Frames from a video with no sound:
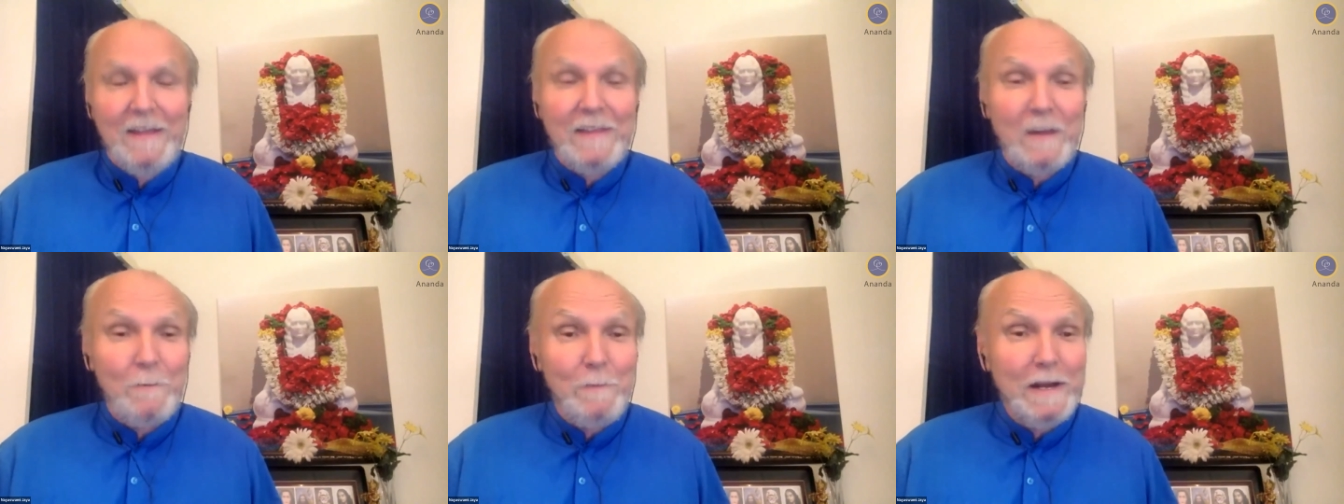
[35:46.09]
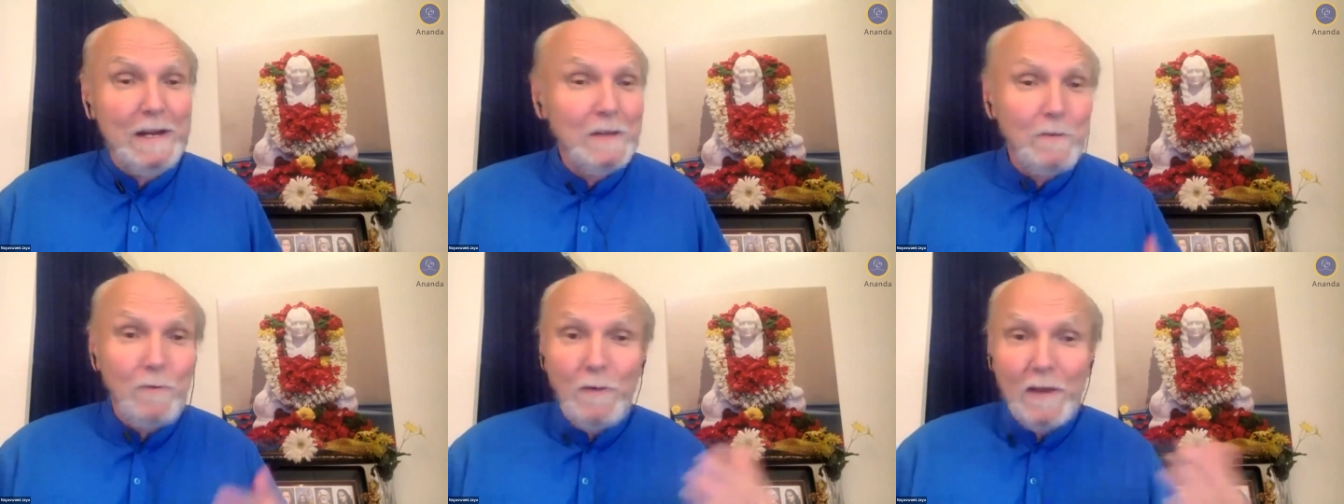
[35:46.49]
Now, many
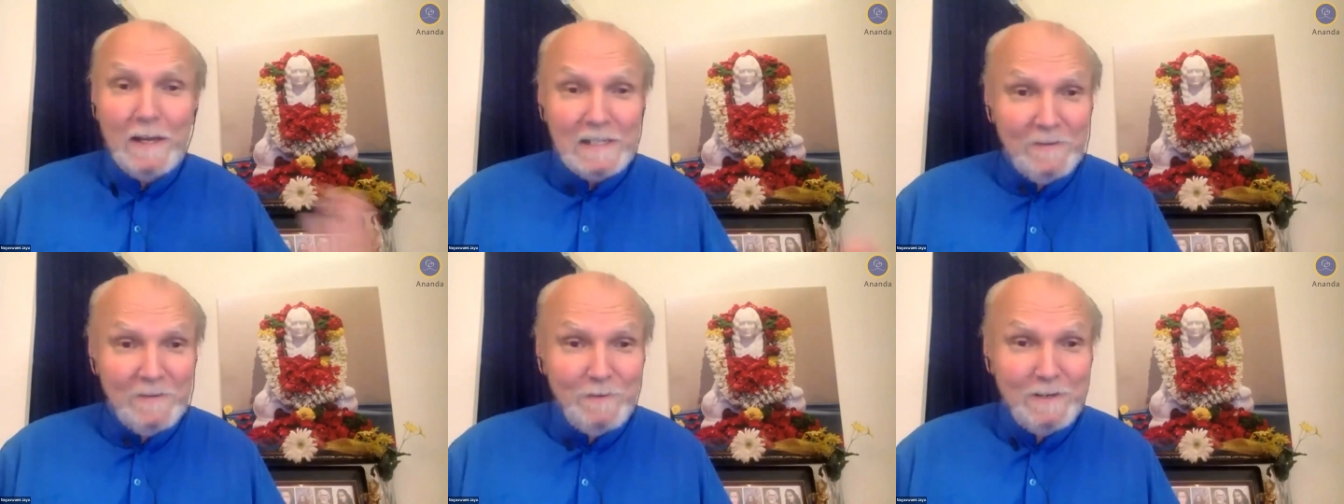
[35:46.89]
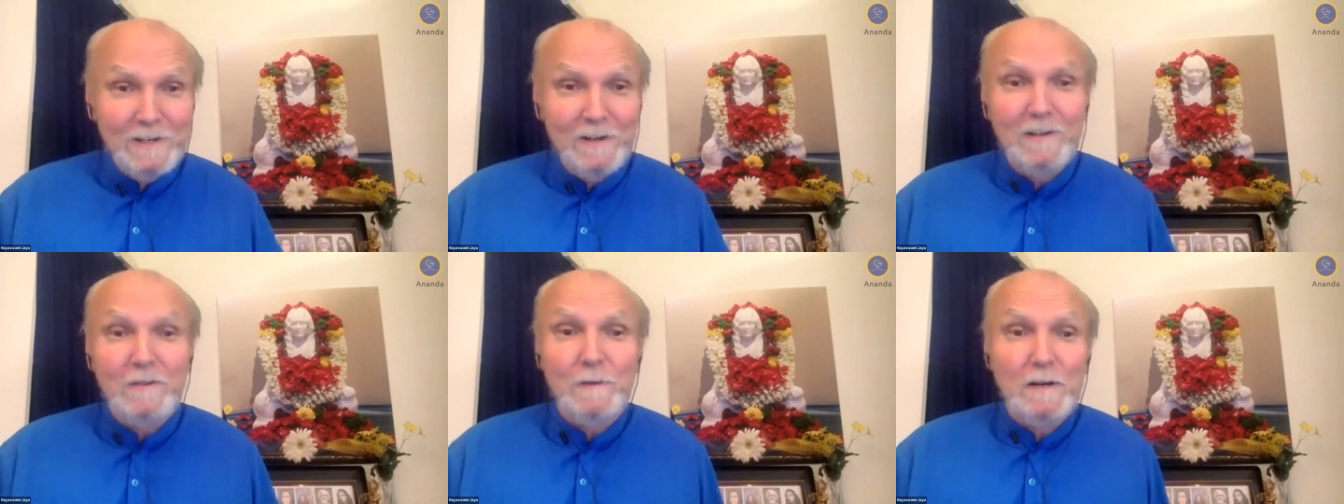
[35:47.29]
of the things I've been
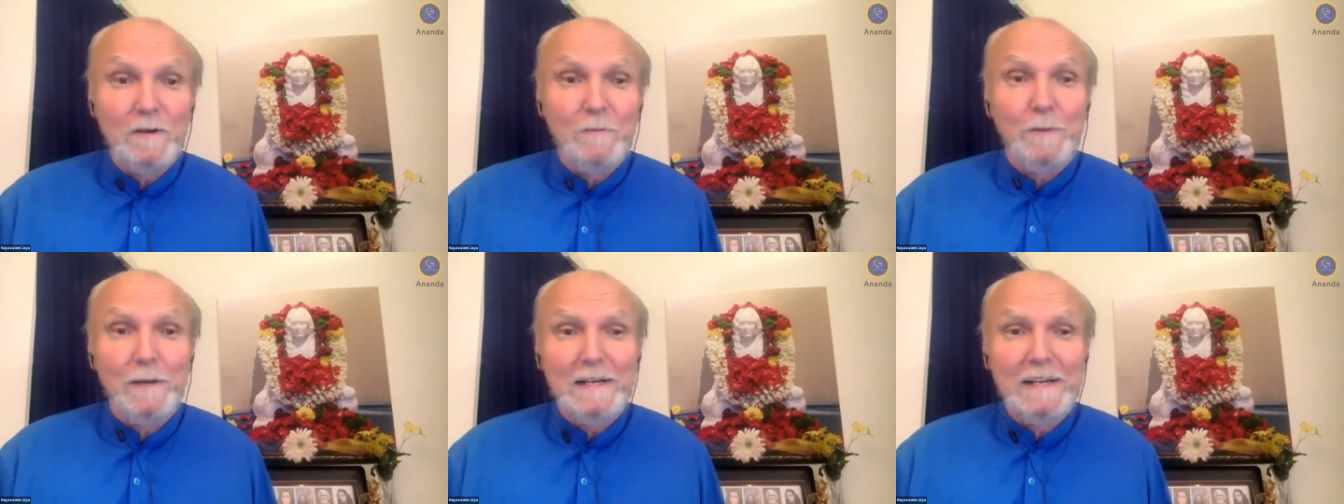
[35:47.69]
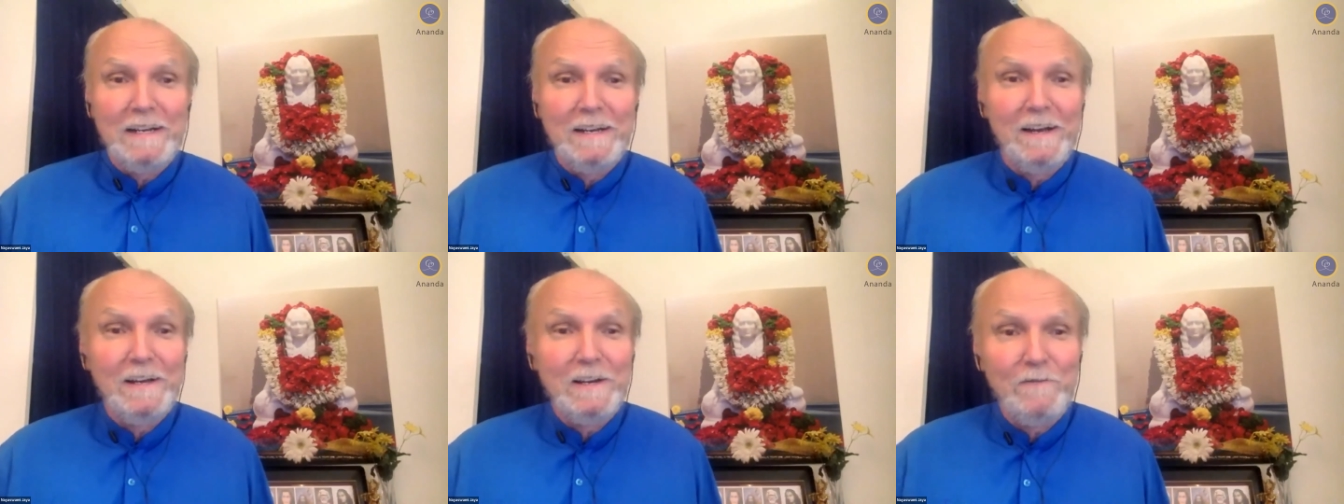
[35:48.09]
talking about on Monday
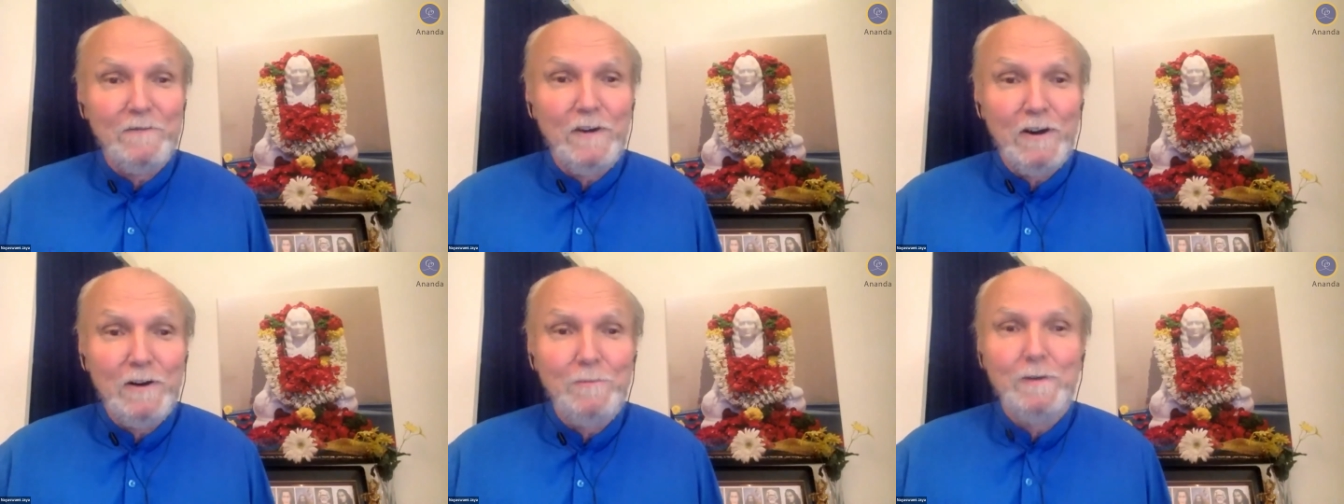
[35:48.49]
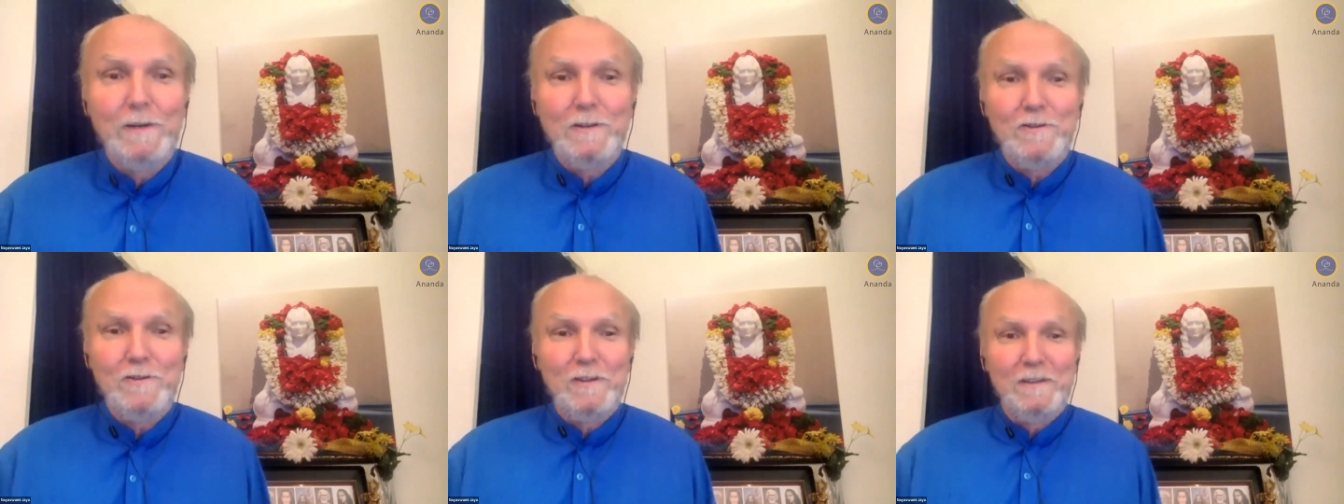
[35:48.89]
night are very
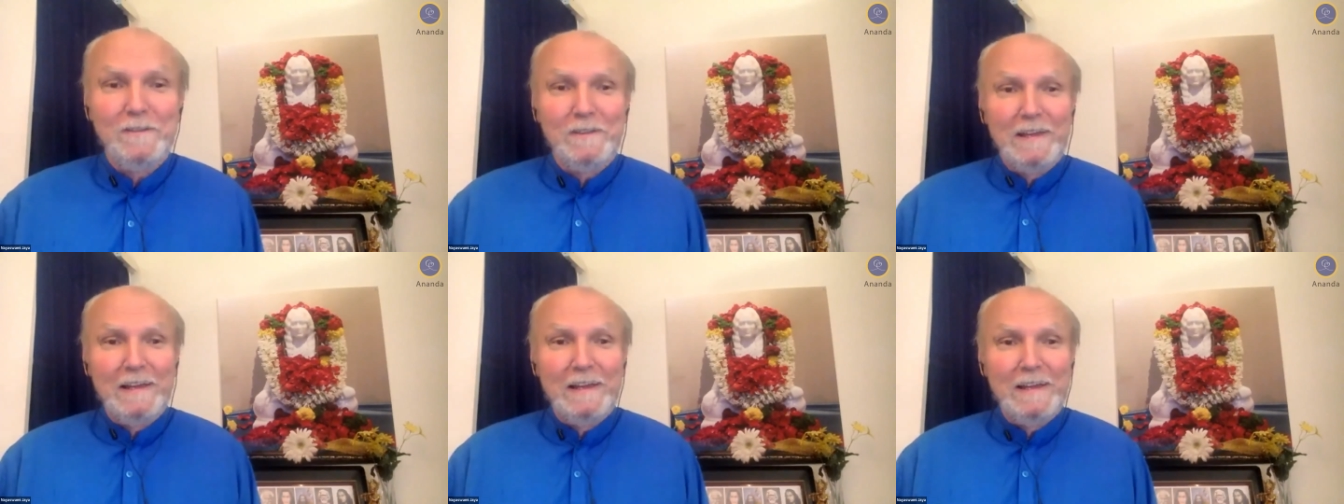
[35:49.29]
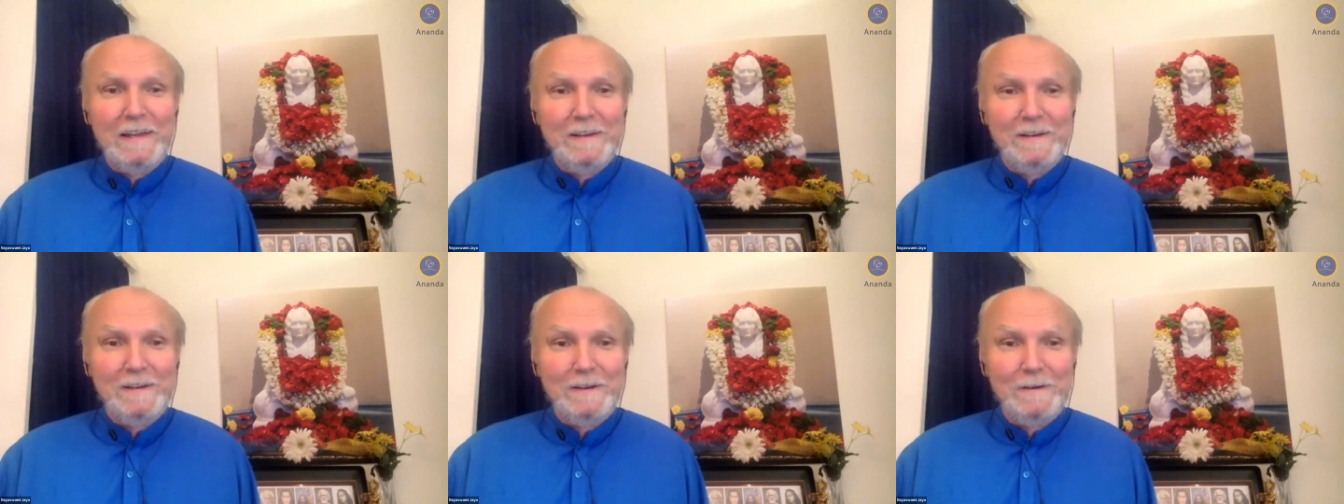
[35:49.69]
much in
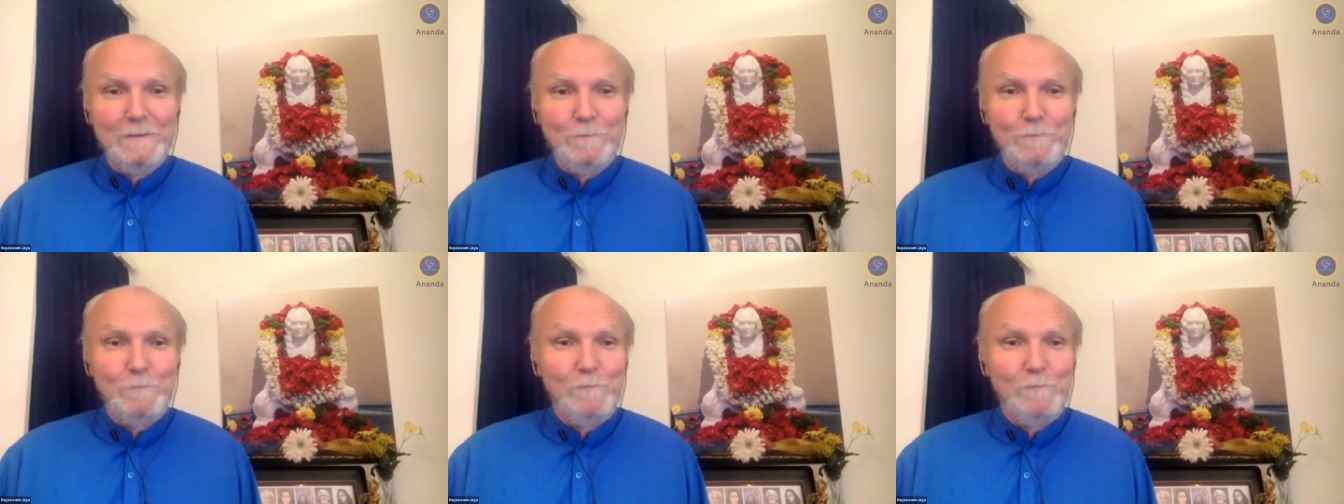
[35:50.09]
the